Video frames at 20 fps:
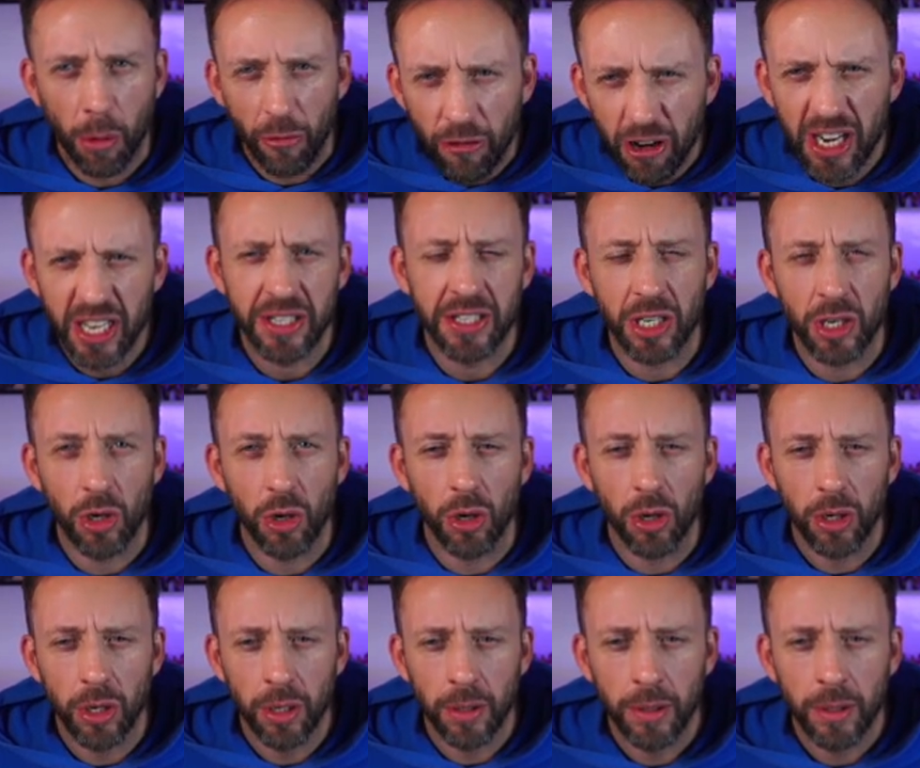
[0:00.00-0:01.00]
we're ready to go.
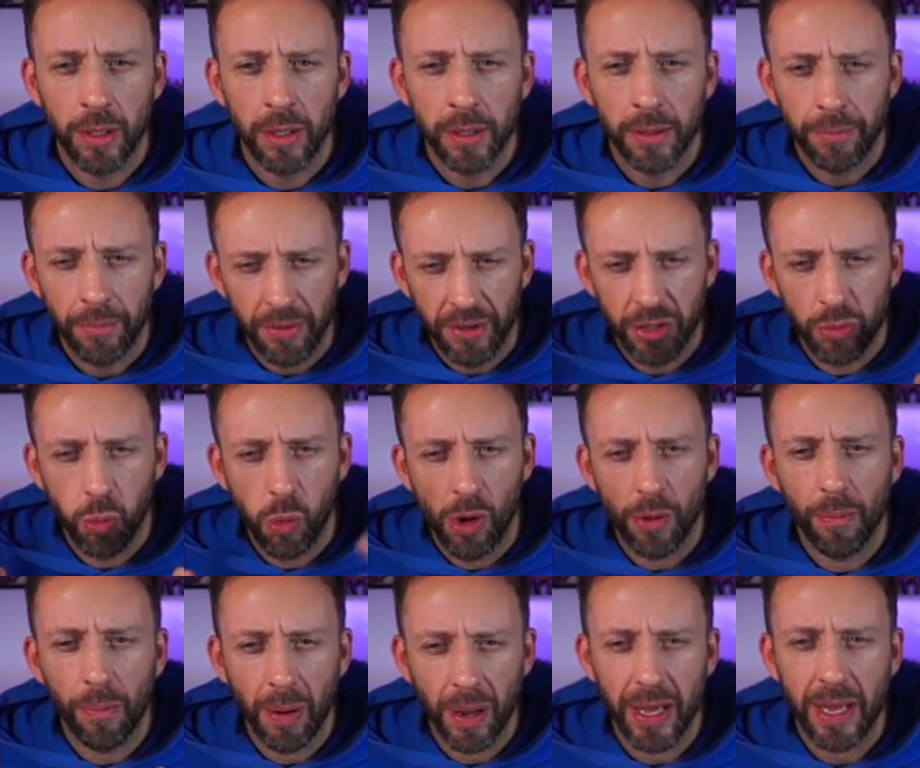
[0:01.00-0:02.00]
But there's
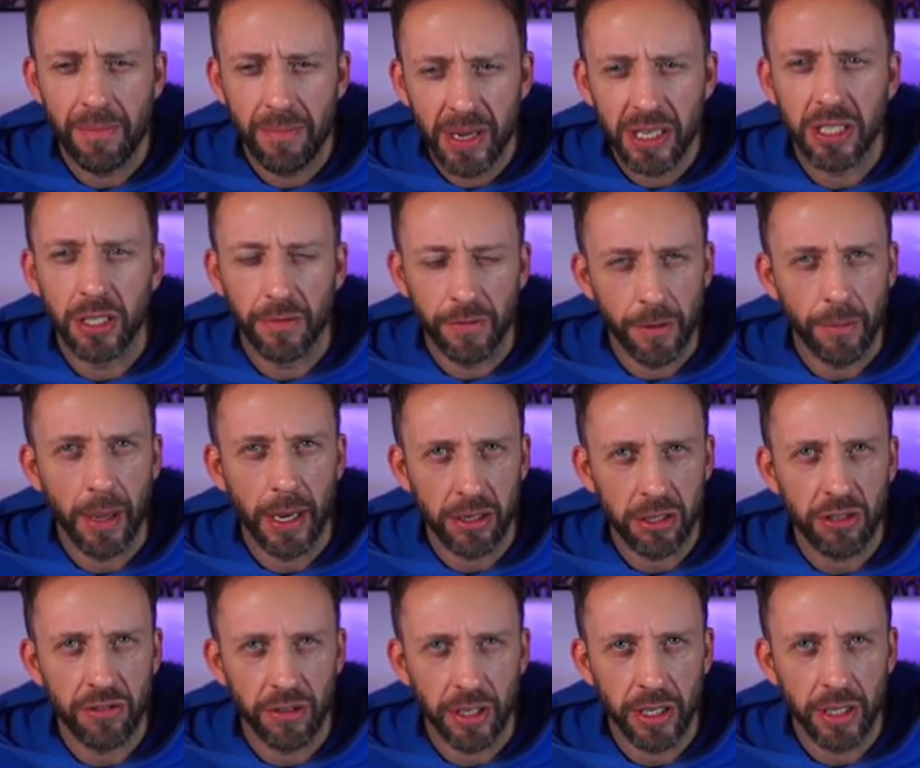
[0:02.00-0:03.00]
one player missing from that
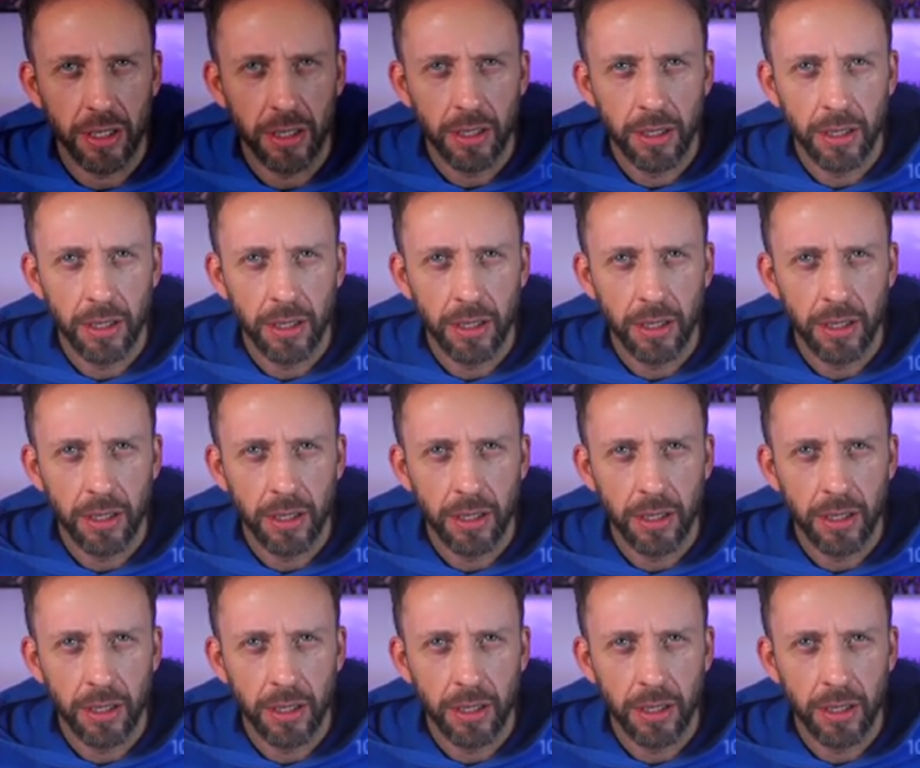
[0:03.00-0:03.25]
screen.